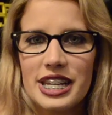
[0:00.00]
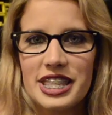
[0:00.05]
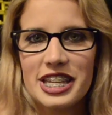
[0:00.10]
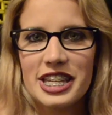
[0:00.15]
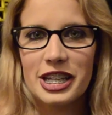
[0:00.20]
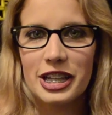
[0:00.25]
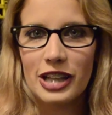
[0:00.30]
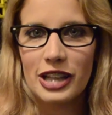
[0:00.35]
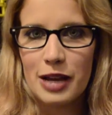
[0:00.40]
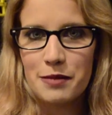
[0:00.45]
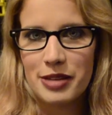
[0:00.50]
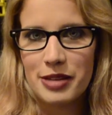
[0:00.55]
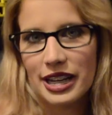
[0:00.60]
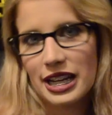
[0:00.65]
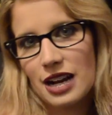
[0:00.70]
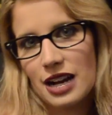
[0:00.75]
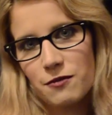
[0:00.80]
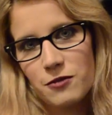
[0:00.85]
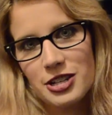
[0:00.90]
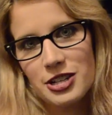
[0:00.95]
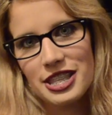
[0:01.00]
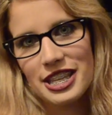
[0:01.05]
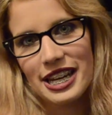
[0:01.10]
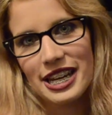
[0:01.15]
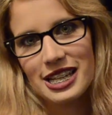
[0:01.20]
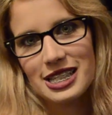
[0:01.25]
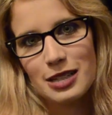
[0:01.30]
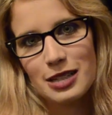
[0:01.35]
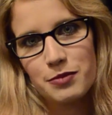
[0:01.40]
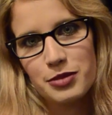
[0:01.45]
Anything you'd like me to cover in the
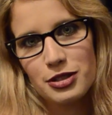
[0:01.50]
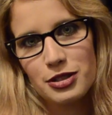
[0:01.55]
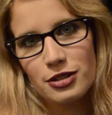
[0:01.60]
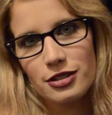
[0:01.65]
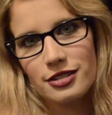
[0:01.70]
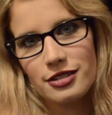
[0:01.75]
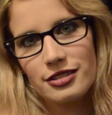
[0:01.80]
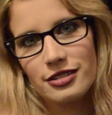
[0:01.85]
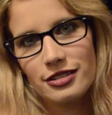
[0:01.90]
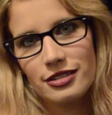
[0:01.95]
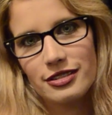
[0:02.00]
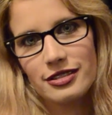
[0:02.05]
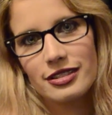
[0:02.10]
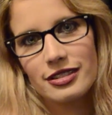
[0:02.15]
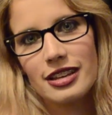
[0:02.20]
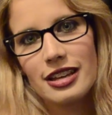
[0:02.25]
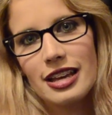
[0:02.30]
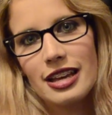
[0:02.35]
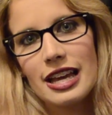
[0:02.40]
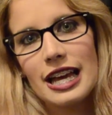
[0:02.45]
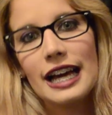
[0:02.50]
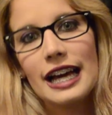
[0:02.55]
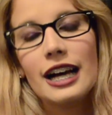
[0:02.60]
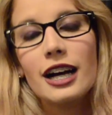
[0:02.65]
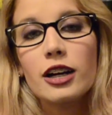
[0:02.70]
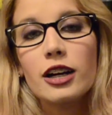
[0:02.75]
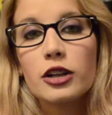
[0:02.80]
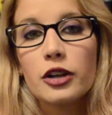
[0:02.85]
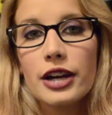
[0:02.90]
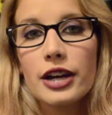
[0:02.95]
next episode?
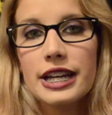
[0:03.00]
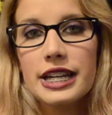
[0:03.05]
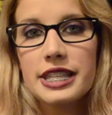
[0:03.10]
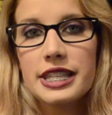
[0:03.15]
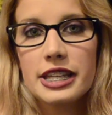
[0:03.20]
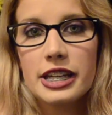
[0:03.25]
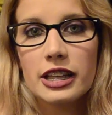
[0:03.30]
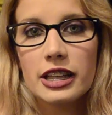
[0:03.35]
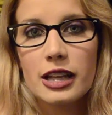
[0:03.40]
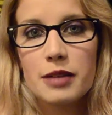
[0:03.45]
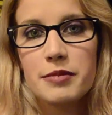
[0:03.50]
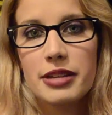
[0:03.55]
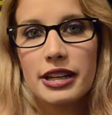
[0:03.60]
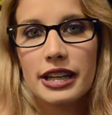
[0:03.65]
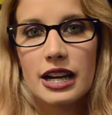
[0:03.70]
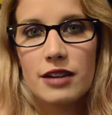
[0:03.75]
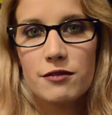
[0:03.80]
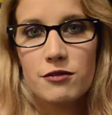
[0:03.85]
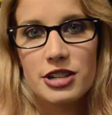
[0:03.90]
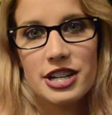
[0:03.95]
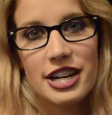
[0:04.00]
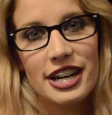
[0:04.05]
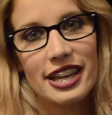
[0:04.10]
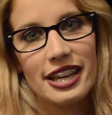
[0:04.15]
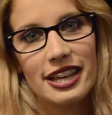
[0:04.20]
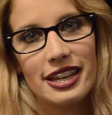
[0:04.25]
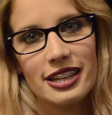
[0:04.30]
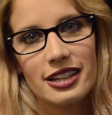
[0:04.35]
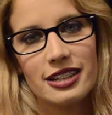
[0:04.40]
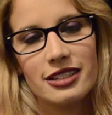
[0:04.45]
Got anything you'd like me to cover in a
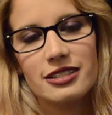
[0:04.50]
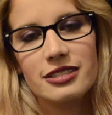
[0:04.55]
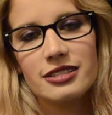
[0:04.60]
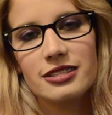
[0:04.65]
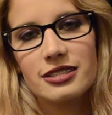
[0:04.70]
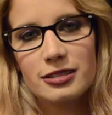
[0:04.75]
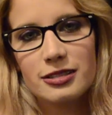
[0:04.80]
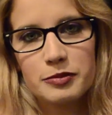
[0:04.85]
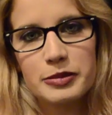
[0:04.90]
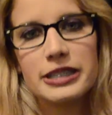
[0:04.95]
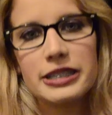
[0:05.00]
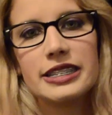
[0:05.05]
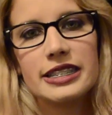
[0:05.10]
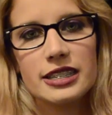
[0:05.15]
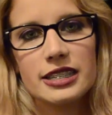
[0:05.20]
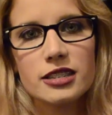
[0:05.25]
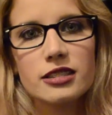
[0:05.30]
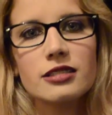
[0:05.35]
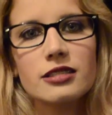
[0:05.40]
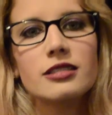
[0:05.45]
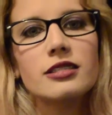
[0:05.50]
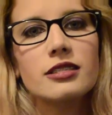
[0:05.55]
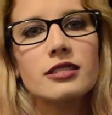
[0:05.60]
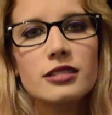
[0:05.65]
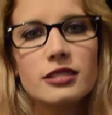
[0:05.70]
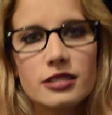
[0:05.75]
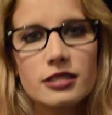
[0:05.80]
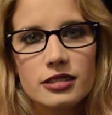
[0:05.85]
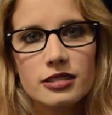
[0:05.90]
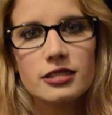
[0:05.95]
next... Oh my
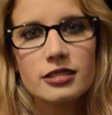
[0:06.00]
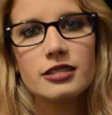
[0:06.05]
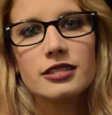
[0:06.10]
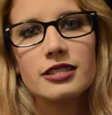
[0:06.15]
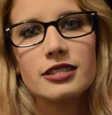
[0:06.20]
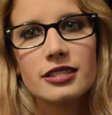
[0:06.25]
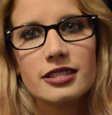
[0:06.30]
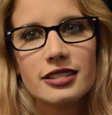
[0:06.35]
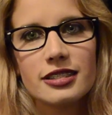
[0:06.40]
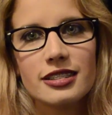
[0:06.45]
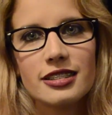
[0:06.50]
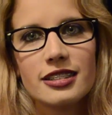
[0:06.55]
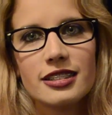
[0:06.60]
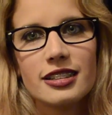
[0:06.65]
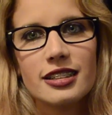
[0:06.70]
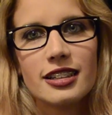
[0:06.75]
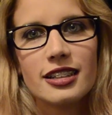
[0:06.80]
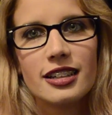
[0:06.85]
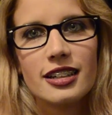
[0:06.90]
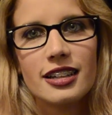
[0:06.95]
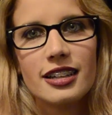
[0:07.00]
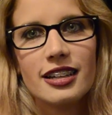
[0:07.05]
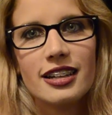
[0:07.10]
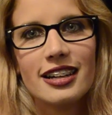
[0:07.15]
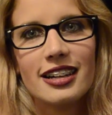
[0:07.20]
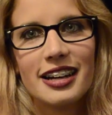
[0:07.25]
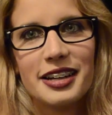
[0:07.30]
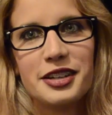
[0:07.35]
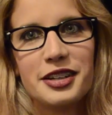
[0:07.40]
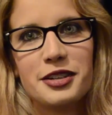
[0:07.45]
god.
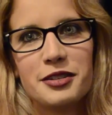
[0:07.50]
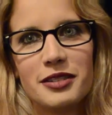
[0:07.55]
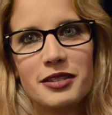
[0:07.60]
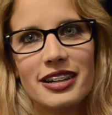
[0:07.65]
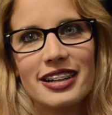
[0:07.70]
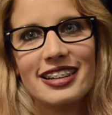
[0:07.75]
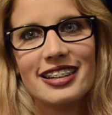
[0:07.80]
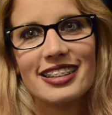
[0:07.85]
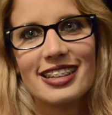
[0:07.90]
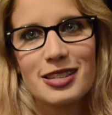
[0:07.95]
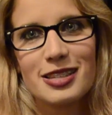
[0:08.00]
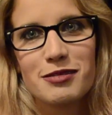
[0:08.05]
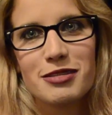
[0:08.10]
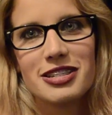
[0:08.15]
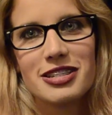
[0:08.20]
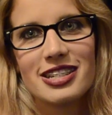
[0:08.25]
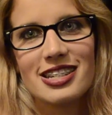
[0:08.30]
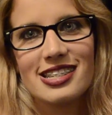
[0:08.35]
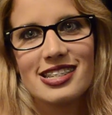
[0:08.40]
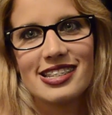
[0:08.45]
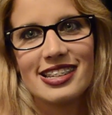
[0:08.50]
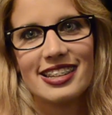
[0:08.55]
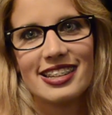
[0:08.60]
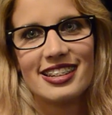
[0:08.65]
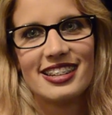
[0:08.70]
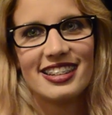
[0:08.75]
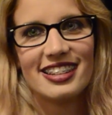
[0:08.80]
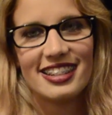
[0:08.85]
I know, right? That's what she said.